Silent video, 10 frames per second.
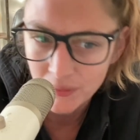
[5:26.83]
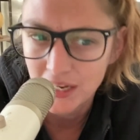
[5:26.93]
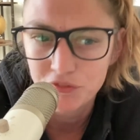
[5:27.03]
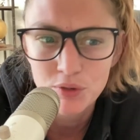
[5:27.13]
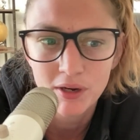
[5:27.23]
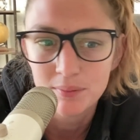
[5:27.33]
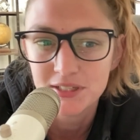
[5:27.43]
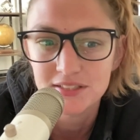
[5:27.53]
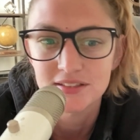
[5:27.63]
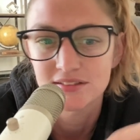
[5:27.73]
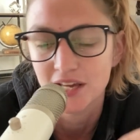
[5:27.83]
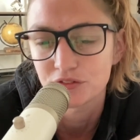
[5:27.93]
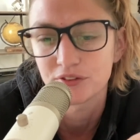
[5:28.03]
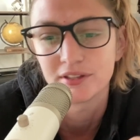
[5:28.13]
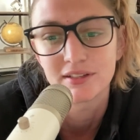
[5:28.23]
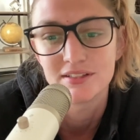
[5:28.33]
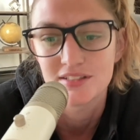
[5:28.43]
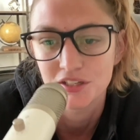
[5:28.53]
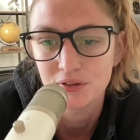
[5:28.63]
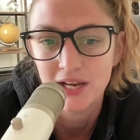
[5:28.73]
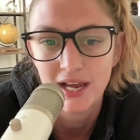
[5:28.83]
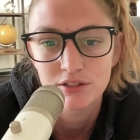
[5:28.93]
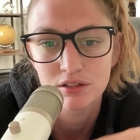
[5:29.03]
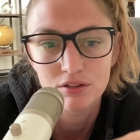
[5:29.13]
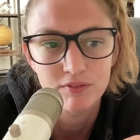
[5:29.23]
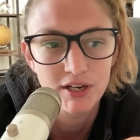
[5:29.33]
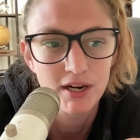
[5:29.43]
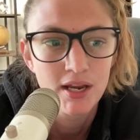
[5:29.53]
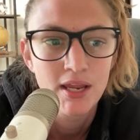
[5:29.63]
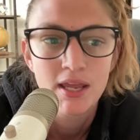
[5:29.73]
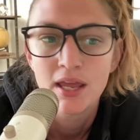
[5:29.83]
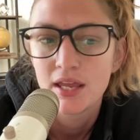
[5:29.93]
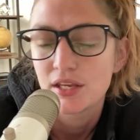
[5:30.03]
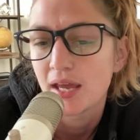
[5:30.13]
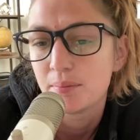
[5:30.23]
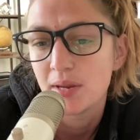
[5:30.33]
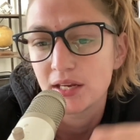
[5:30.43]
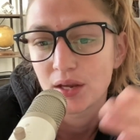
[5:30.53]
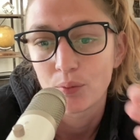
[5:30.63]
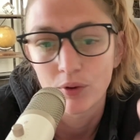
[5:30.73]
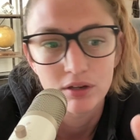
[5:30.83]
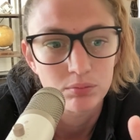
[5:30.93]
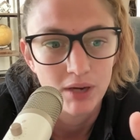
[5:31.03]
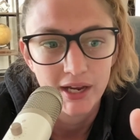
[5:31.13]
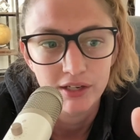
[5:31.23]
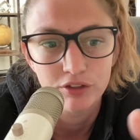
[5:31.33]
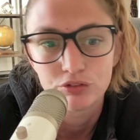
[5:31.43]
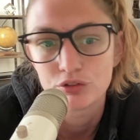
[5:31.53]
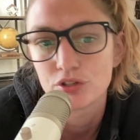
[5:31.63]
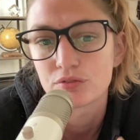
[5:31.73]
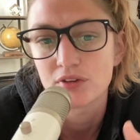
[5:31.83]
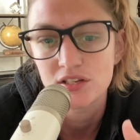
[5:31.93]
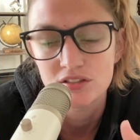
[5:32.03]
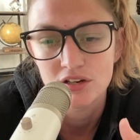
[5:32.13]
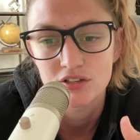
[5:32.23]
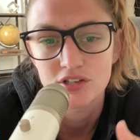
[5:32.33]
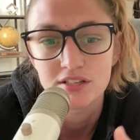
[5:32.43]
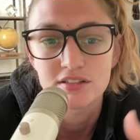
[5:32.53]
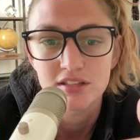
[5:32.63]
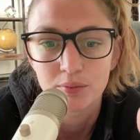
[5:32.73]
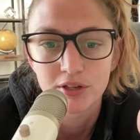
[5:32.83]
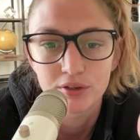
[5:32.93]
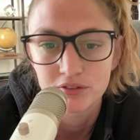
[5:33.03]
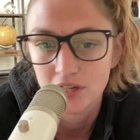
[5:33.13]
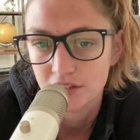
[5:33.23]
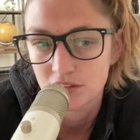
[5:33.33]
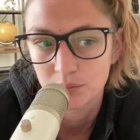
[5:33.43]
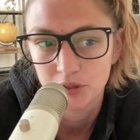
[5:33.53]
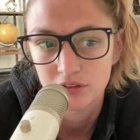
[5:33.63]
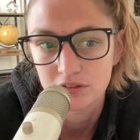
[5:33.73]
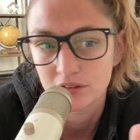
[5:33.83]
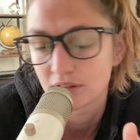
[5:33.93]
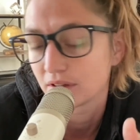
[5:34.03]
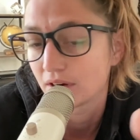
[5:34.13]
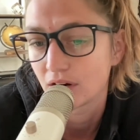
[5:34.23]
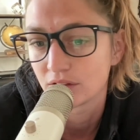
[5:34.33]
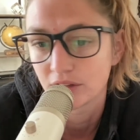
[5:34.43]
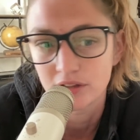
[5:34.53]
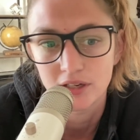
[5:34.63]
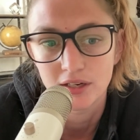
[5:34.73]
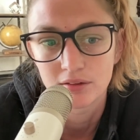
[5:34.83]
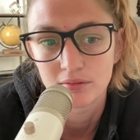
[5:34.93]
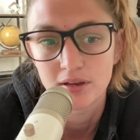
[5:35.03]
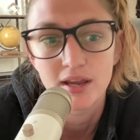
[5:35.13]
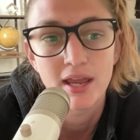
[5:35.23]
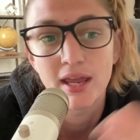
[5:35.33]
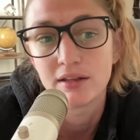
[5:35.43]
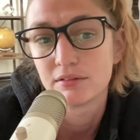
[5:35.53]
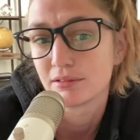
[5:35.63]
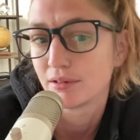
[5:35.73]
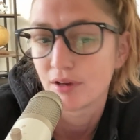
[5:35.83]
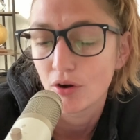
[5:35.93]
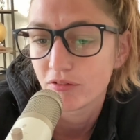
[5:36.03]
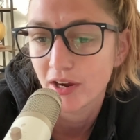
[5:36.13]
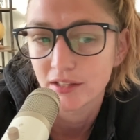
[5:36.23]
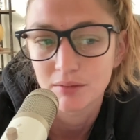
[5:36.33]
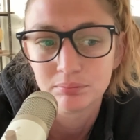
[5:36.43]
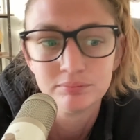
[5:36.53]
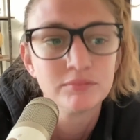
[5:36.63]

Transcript: If you want to be successful and continue to add to your sphere and make it worthwhile, do your research and see where those customers are looking and go find them.